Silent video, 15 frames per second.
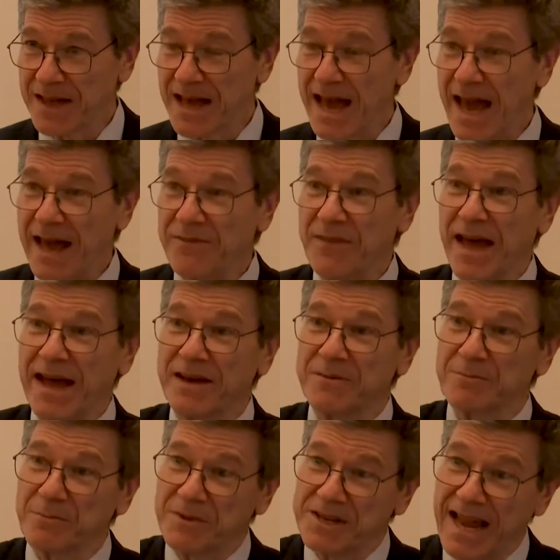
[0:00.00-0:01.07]
And
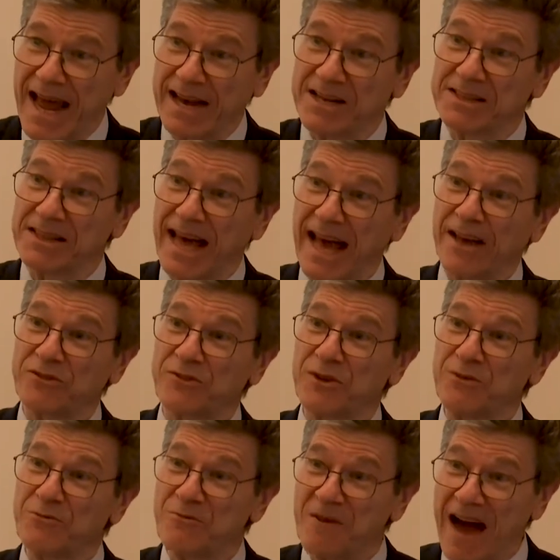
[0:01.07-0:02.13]
that net
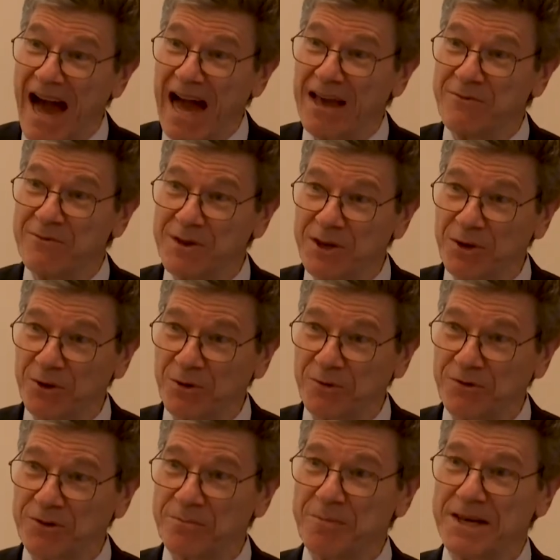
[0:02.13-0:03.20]
lasted 5
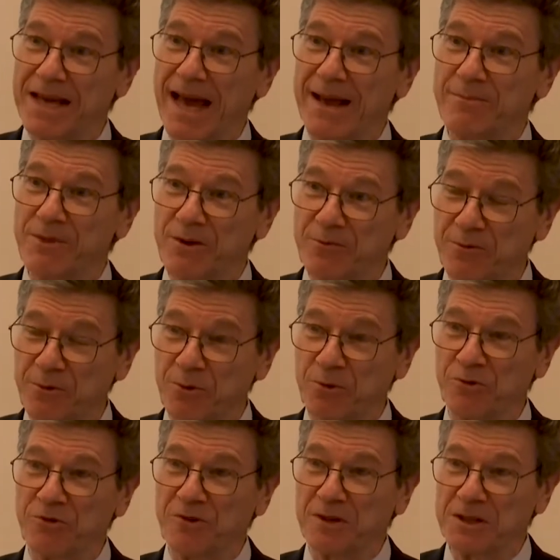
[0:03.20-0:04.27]
years. It became the
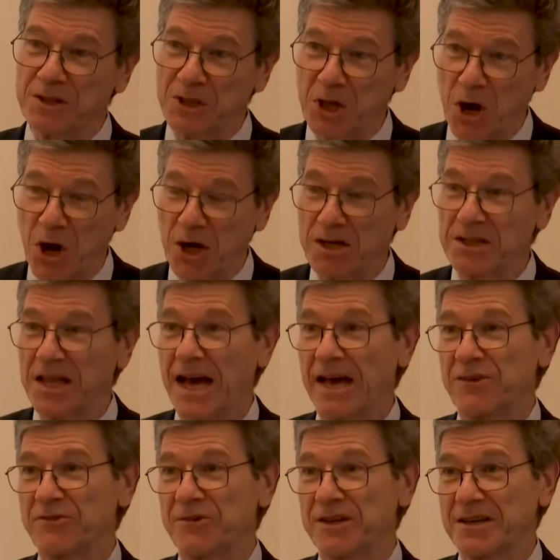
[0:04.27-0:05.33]
first
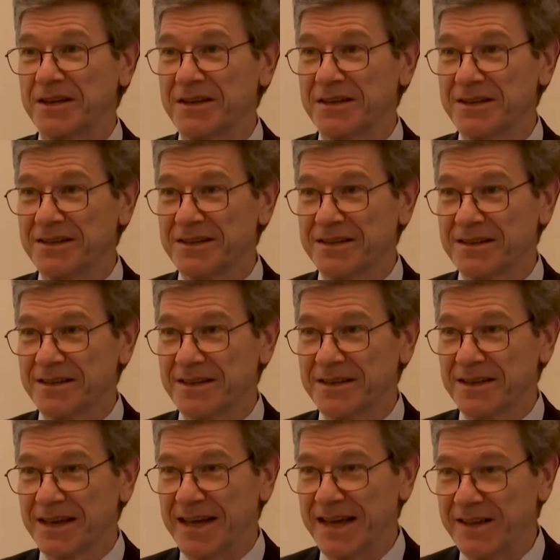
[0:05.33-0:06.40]
long-lasting
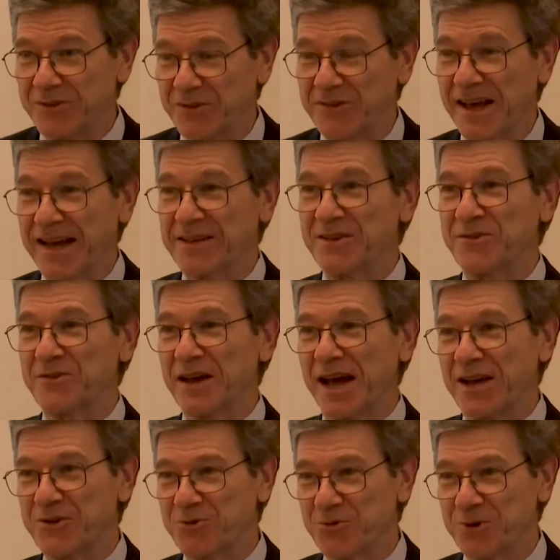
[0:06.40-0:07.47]

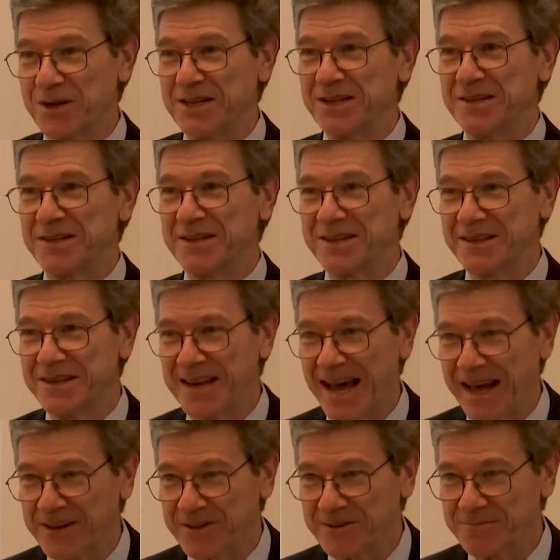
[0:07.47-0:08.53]
insecticide-treated
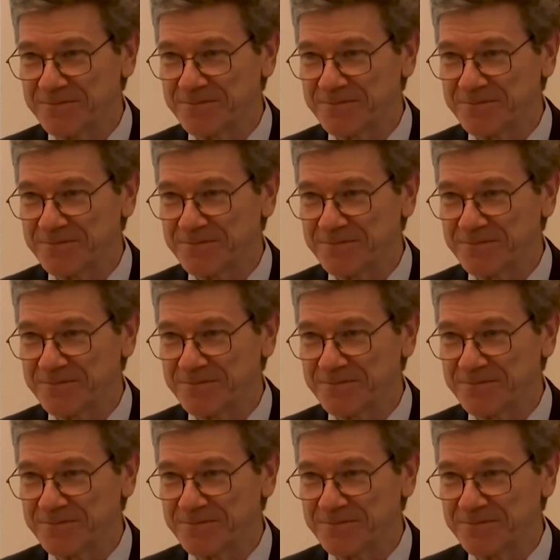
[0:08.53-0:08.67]
net.